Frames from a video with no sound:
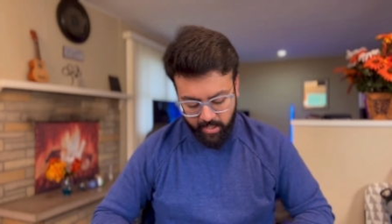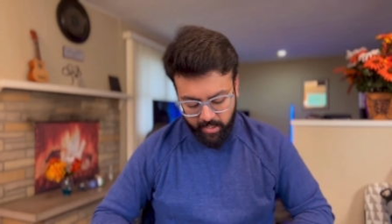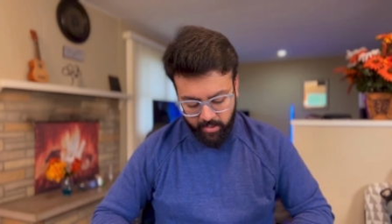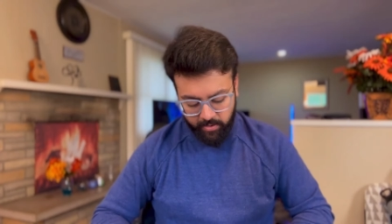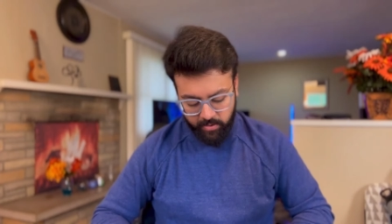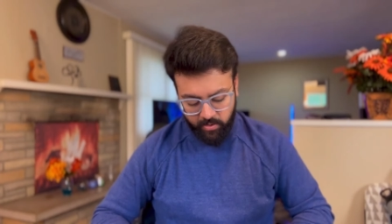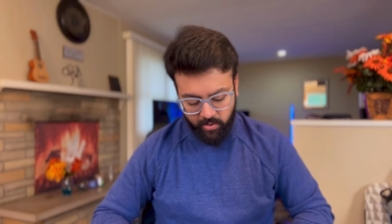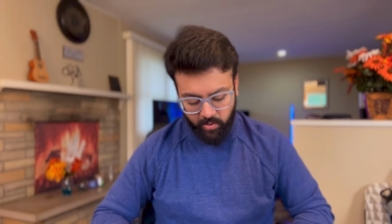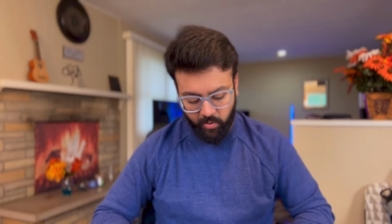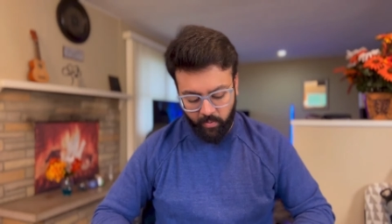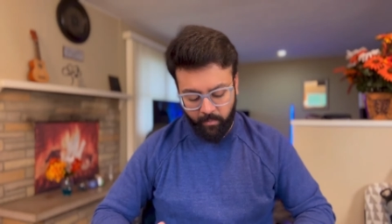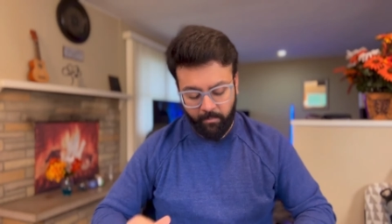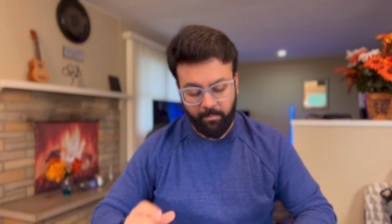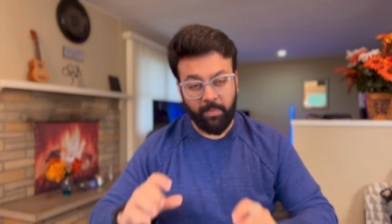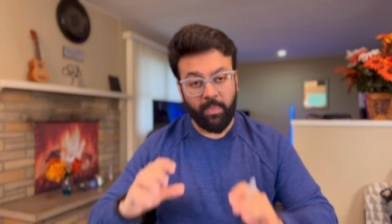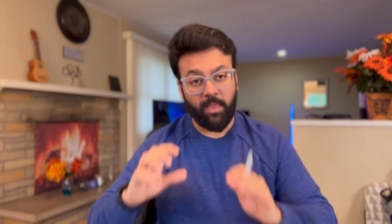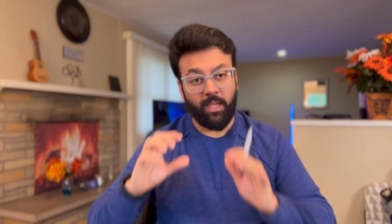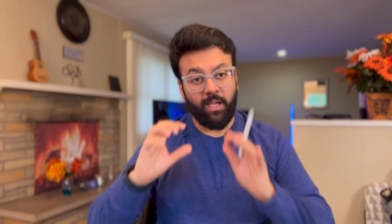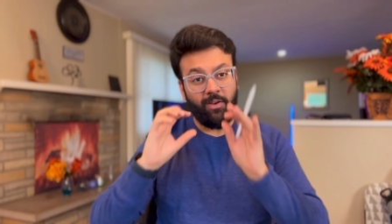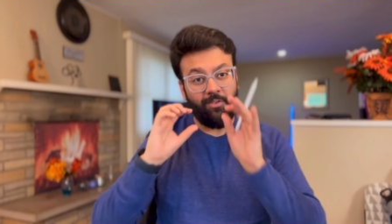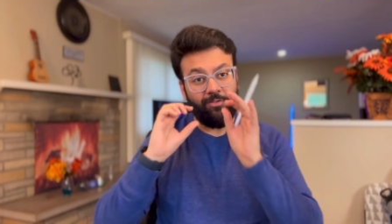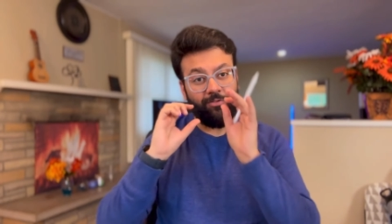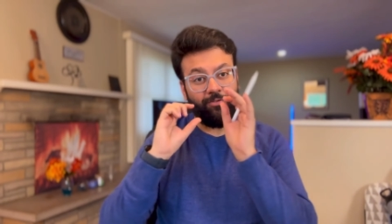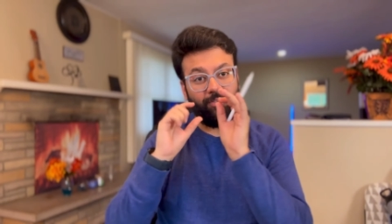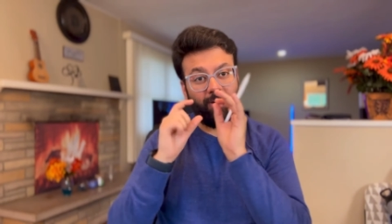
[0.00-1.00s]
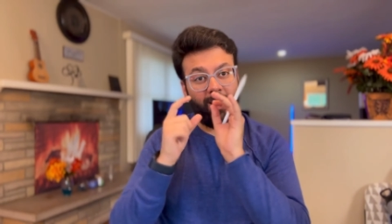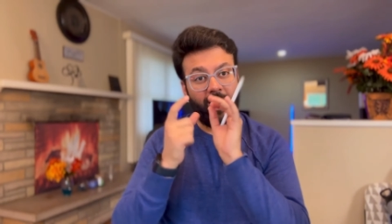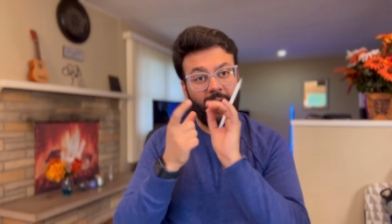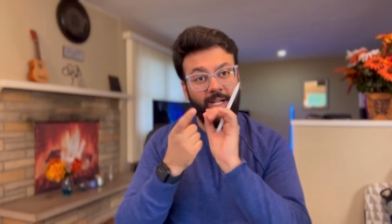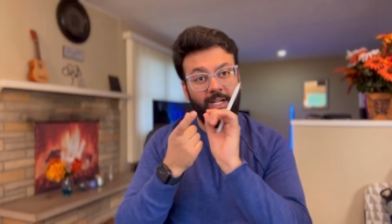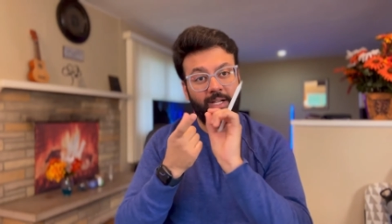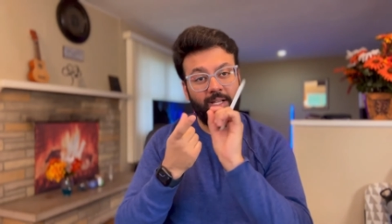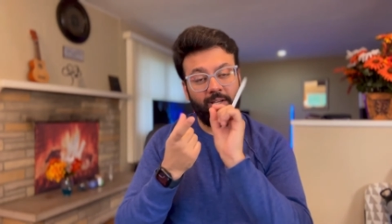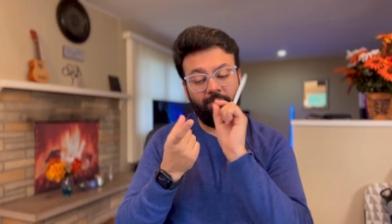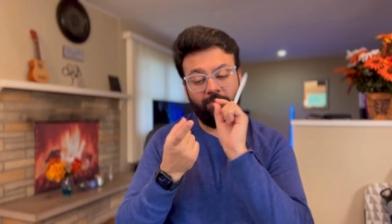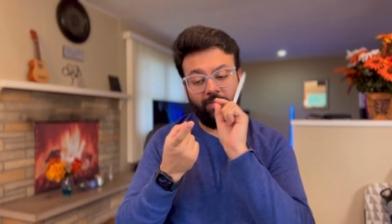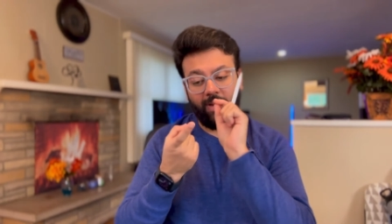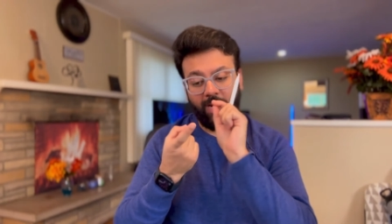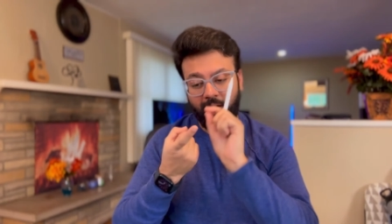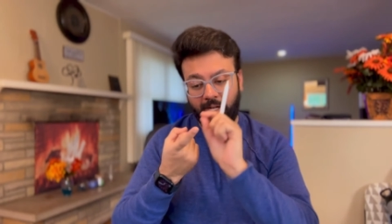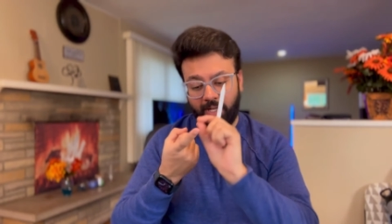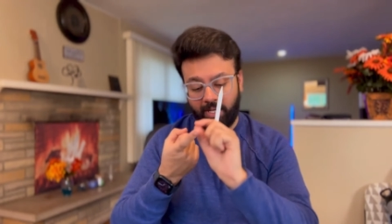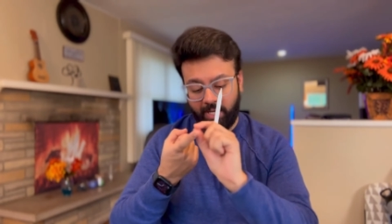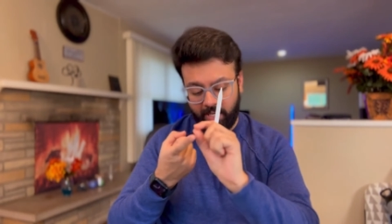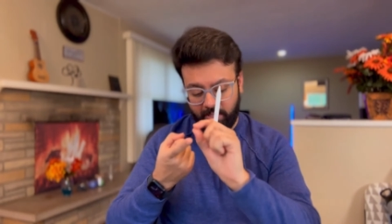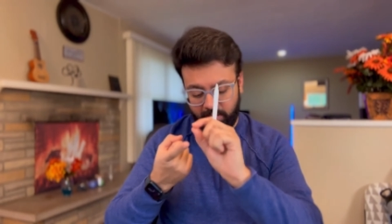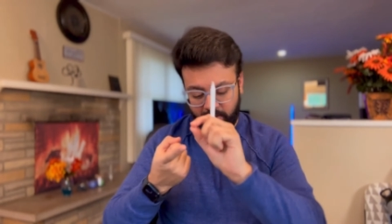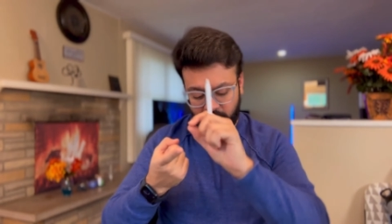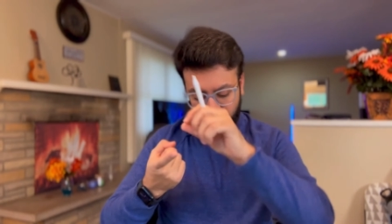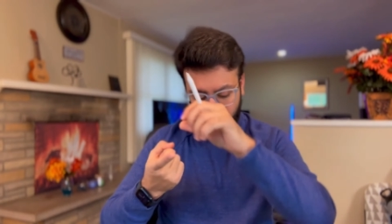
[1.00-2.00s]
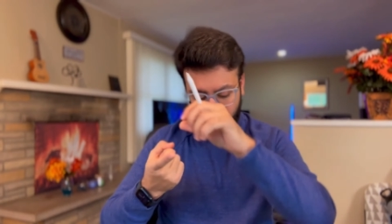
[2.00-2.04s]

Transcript: So find a case